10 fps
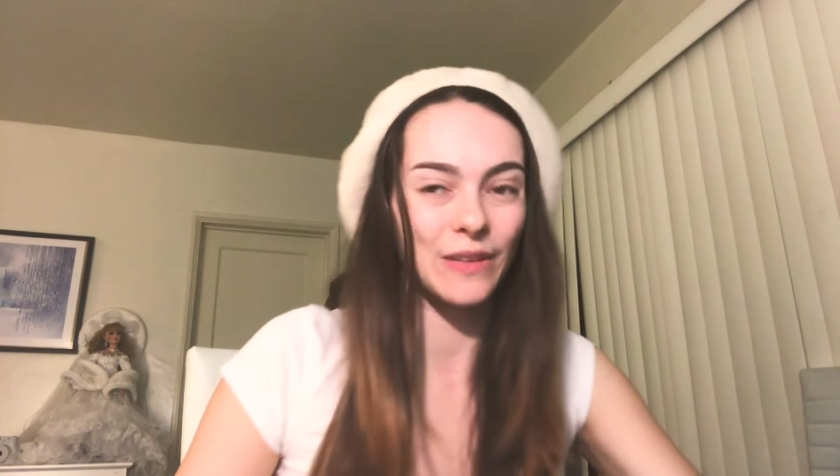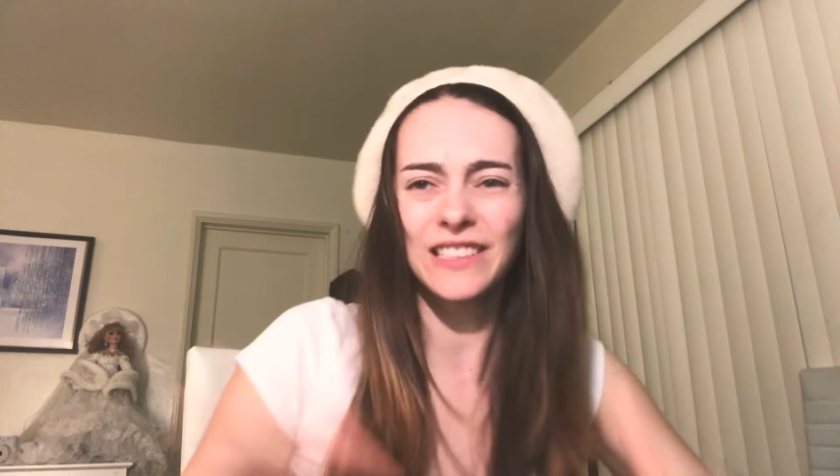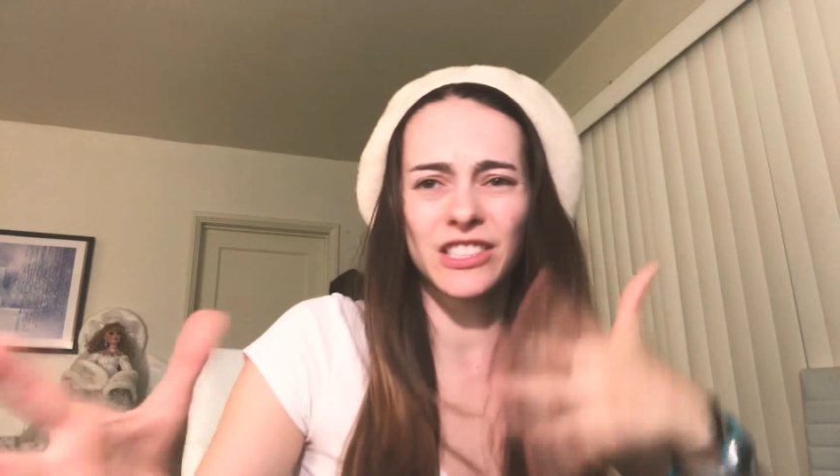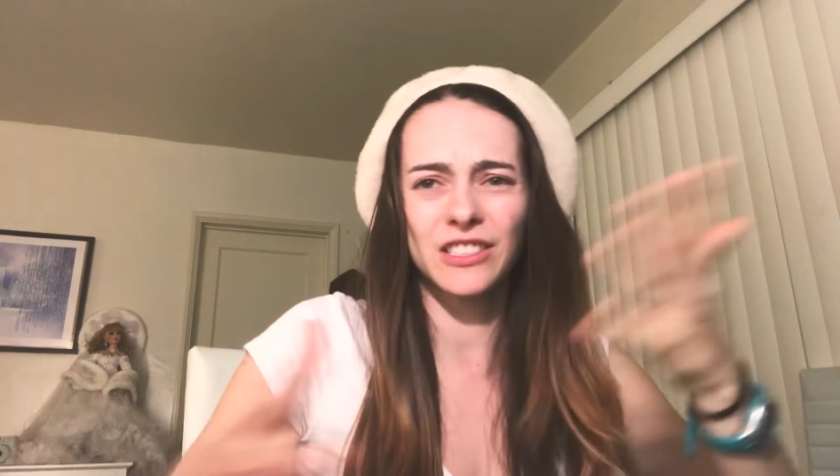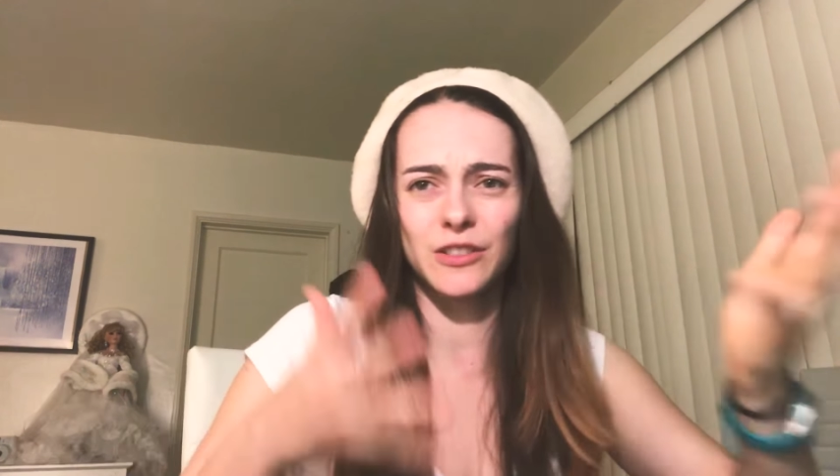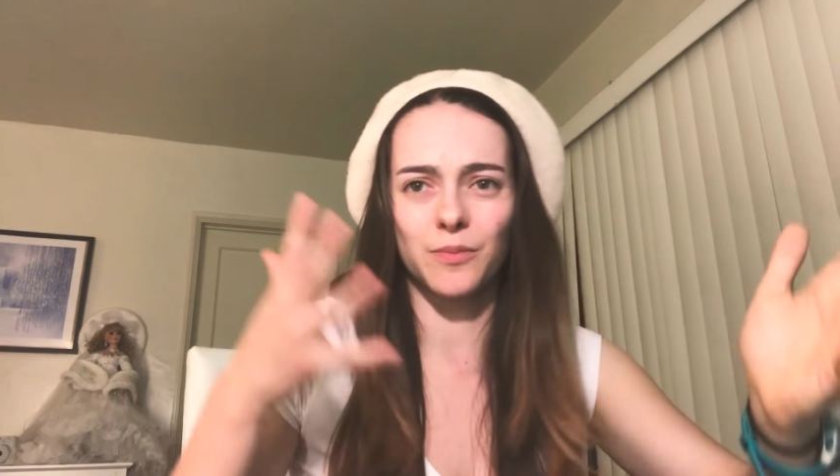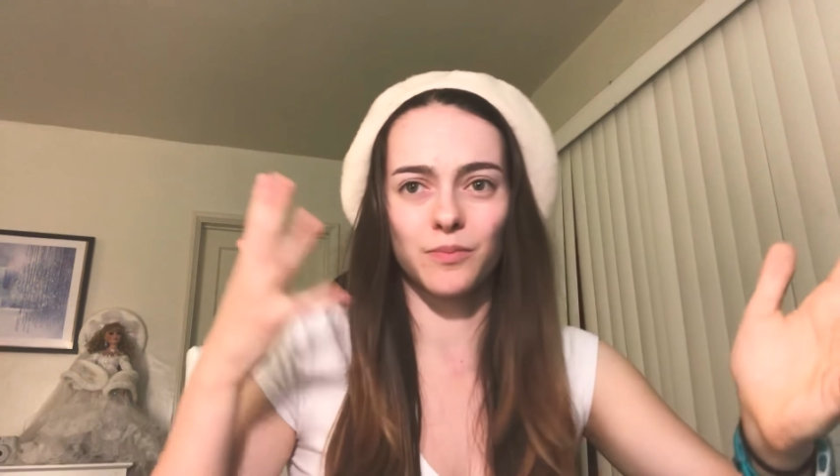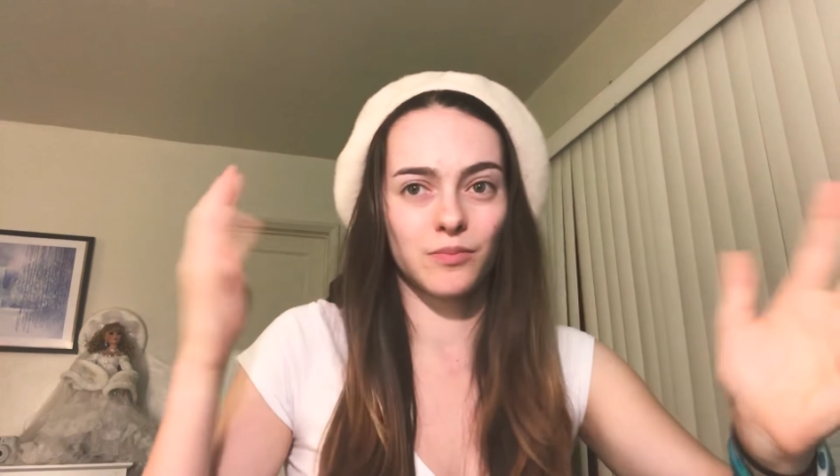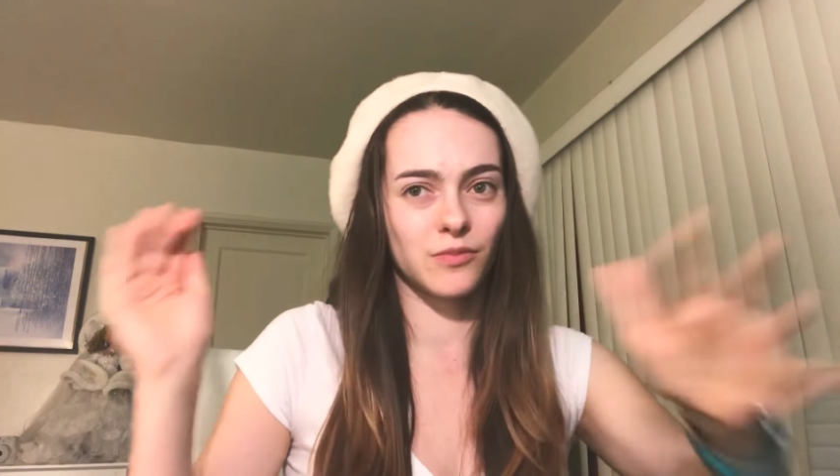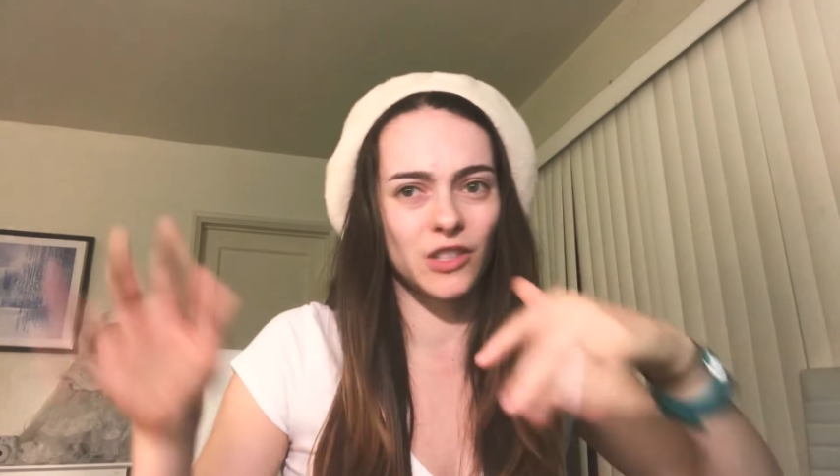But that's
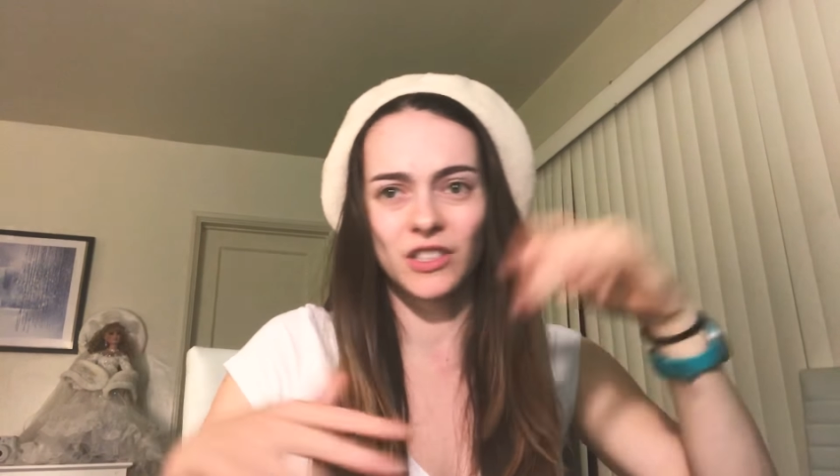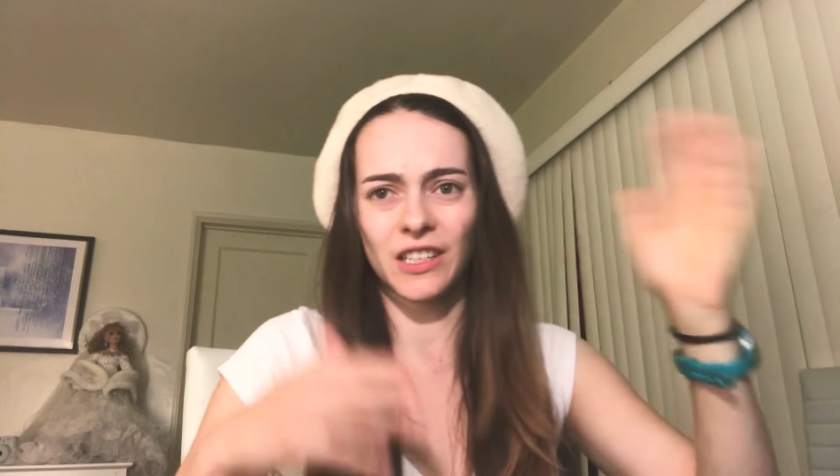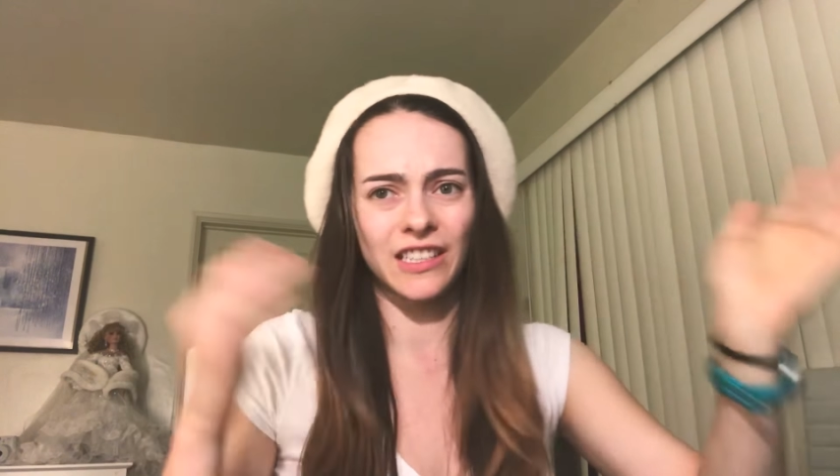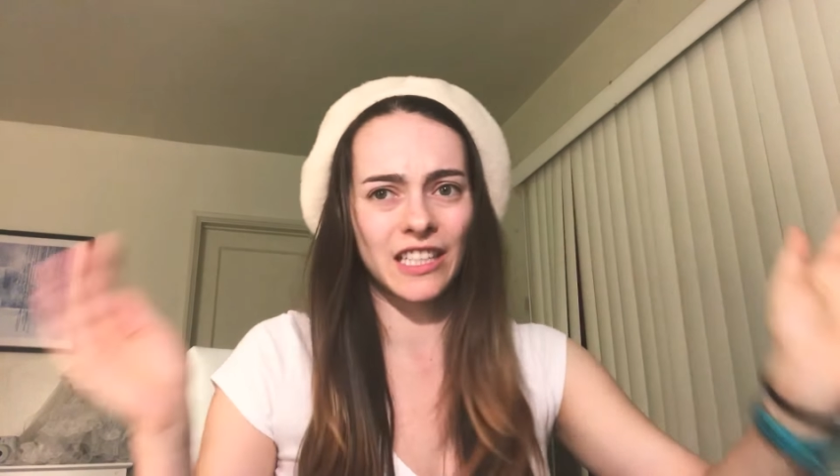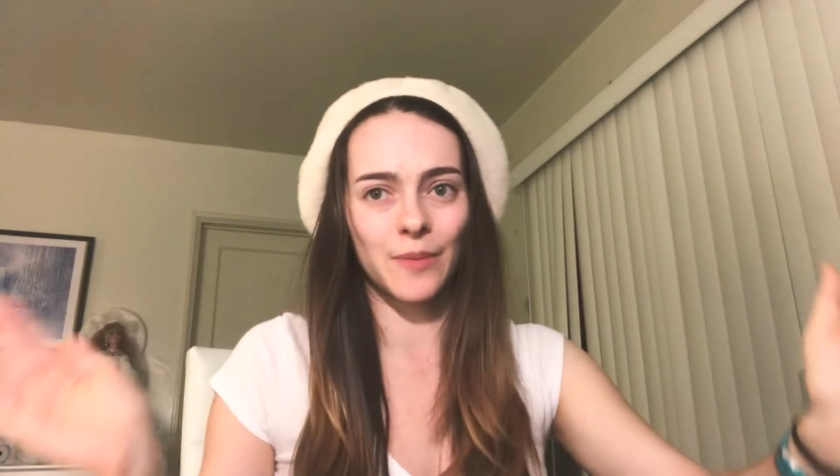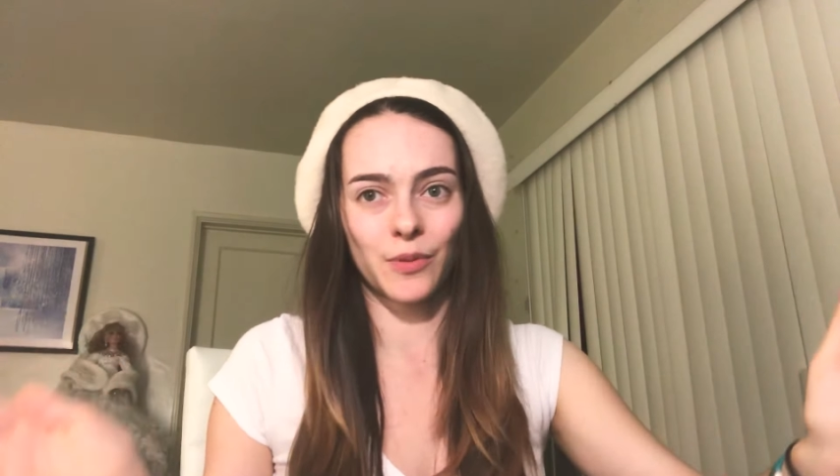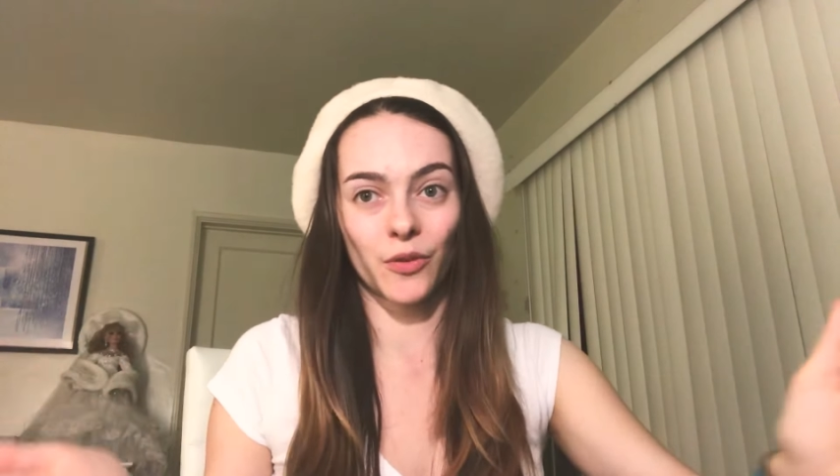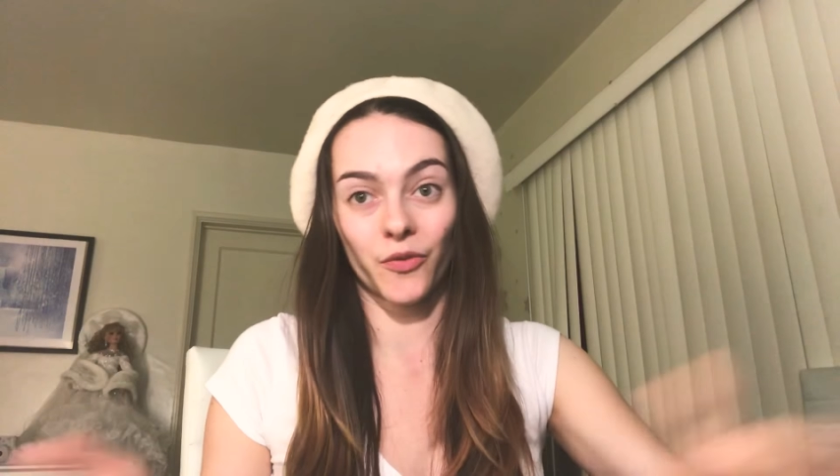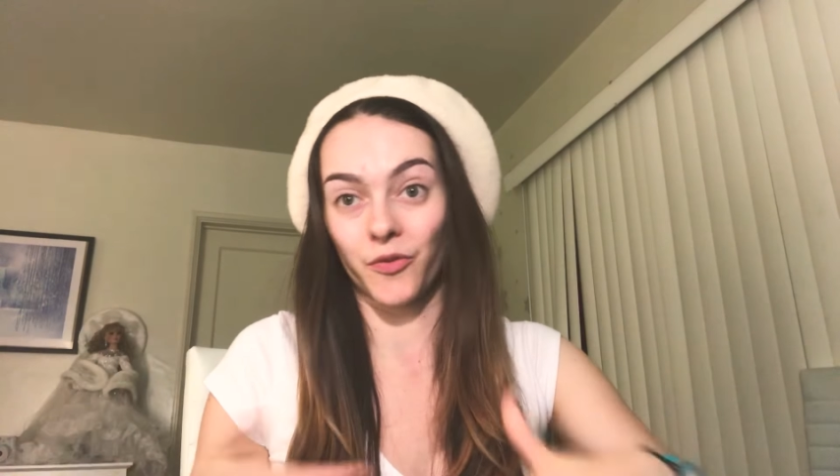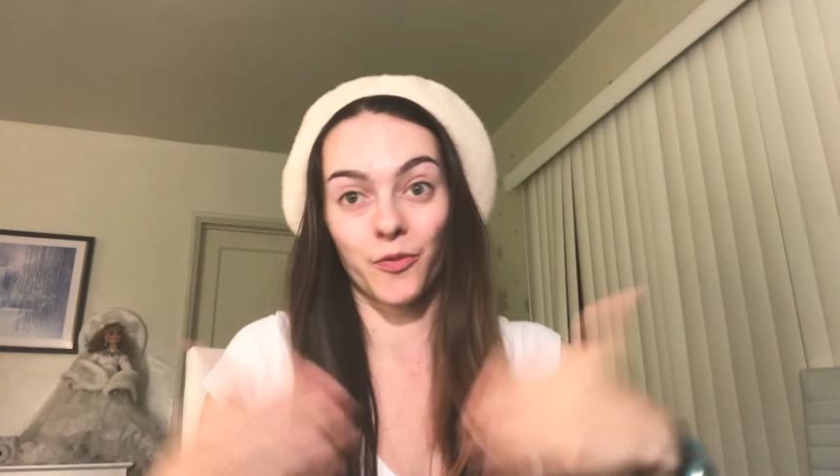just an example
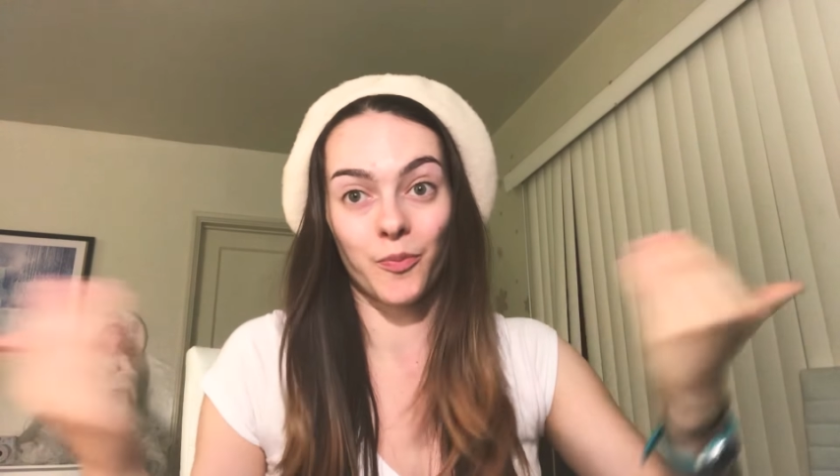of